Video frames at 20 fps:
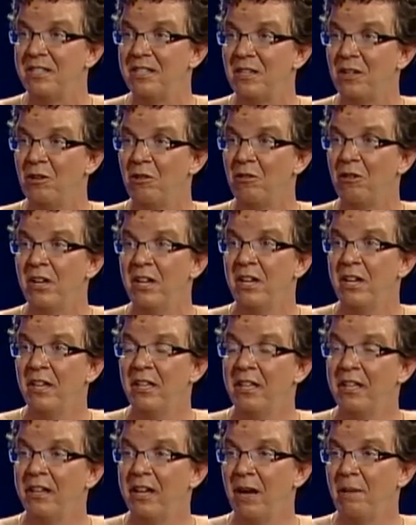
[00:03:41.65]
So
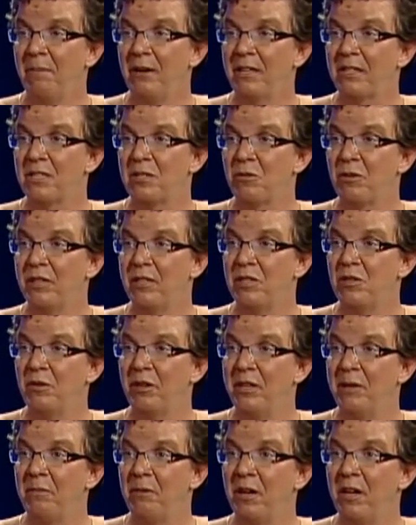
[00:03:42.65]
the CapEx
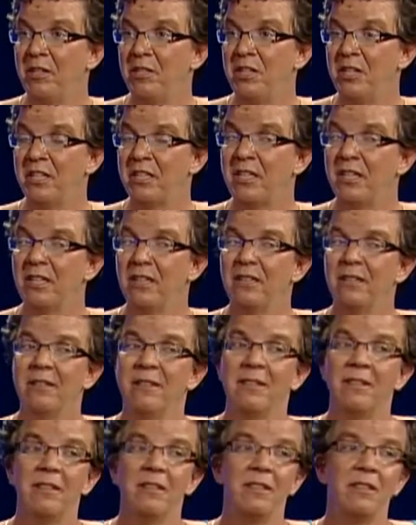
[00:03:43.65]
2020 project,
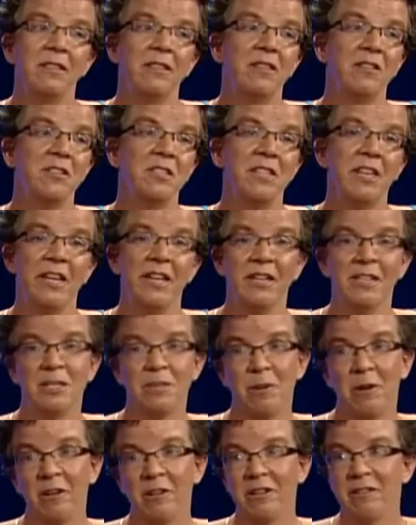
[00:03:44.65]
they're saying
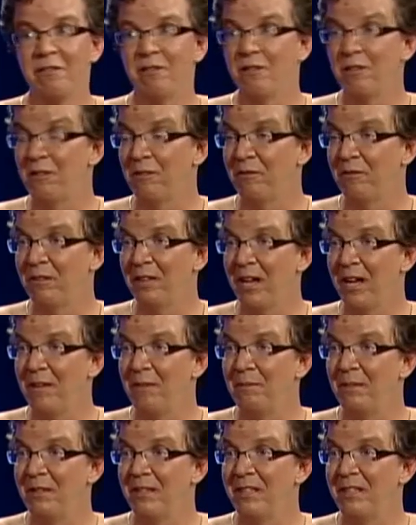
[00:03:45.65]
it's partly for
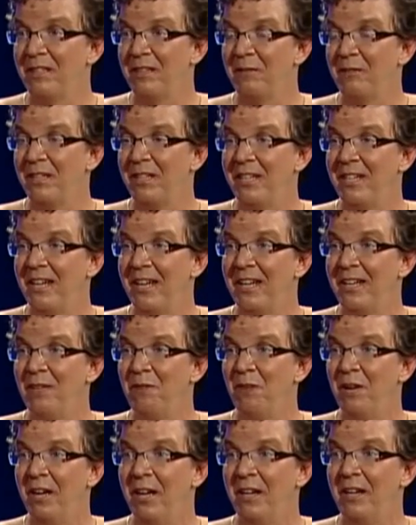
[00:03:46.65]
reliability that we need
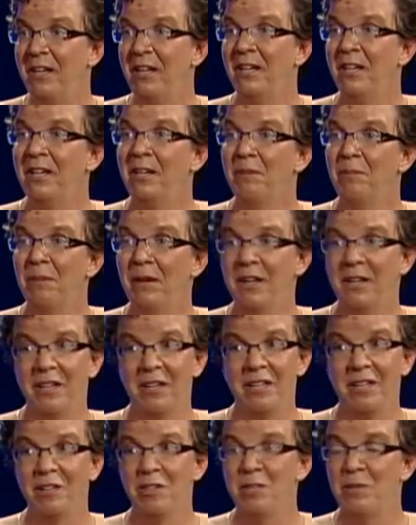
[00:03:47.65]
anyway,
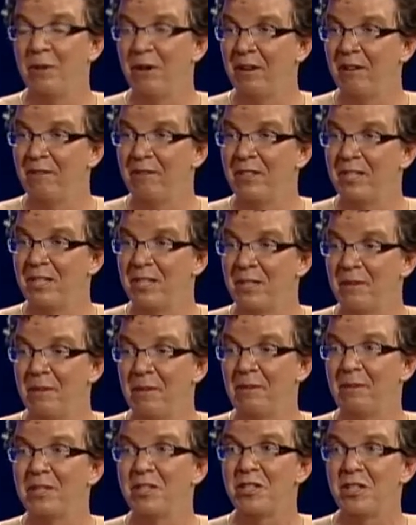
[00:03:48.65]
but a huge part of it is to
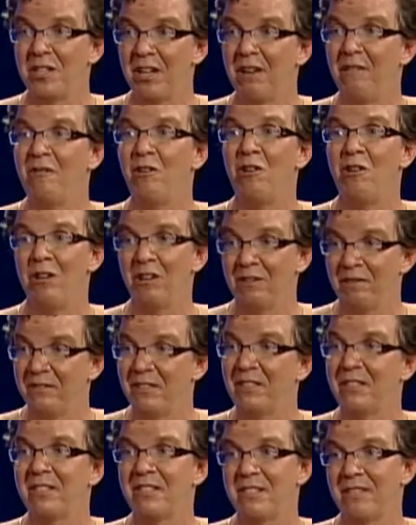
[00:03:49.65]
be able to shove all
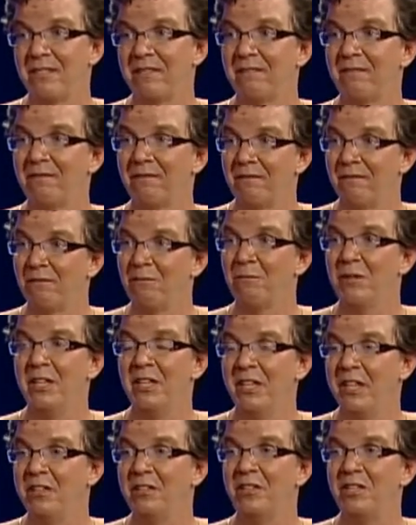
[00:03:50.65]
of this
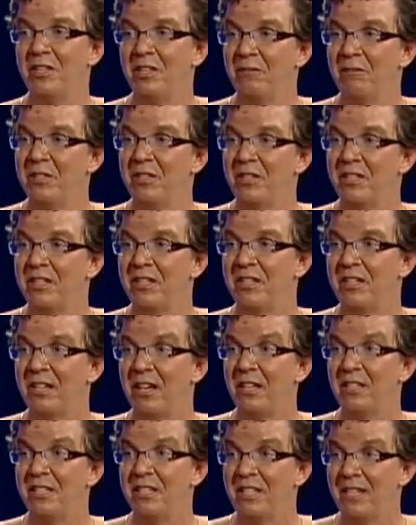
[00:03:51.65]
wind energy, which is
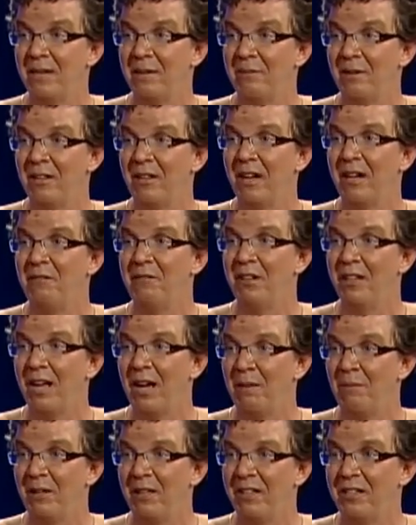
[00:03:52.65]
unstable,
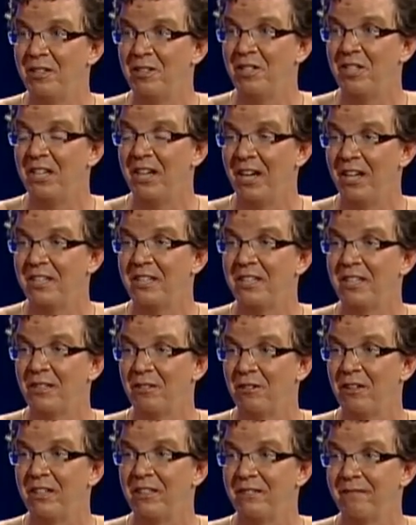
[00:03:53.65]
unreliable energy, onto
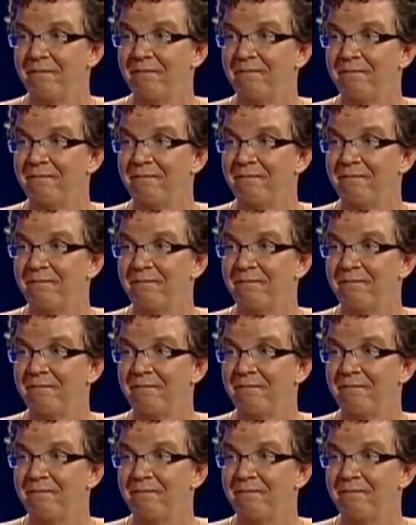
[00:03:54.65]
the grid.